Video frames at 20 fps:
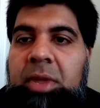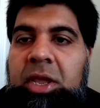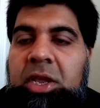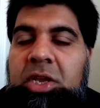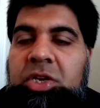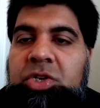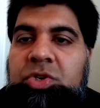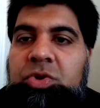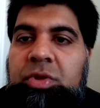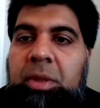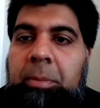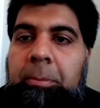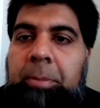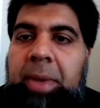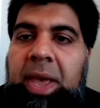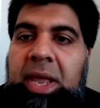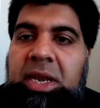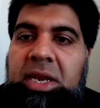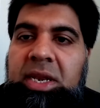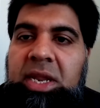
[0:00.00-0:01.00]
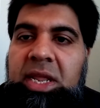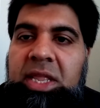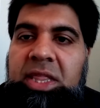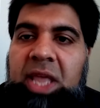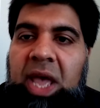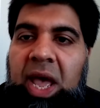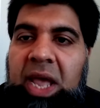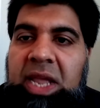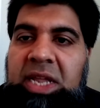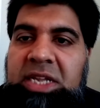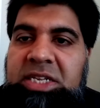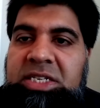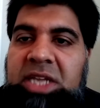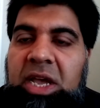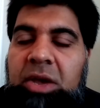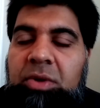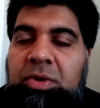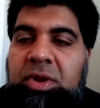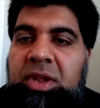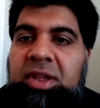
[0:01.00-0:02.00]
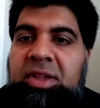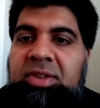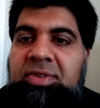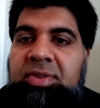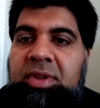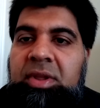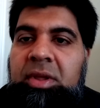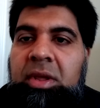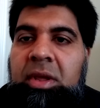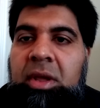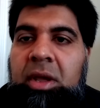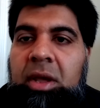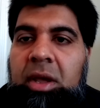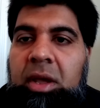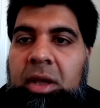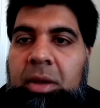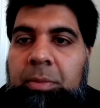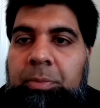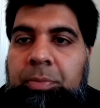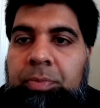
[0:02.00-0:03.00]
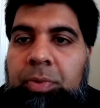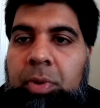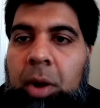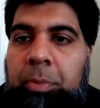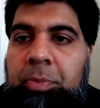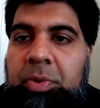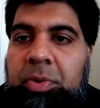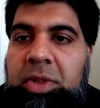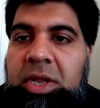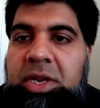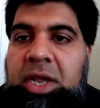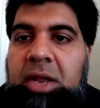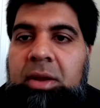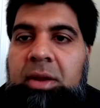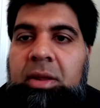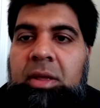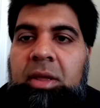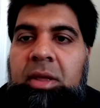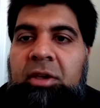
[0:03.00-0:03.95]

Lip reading: making sure the bend in the I sound is properly done.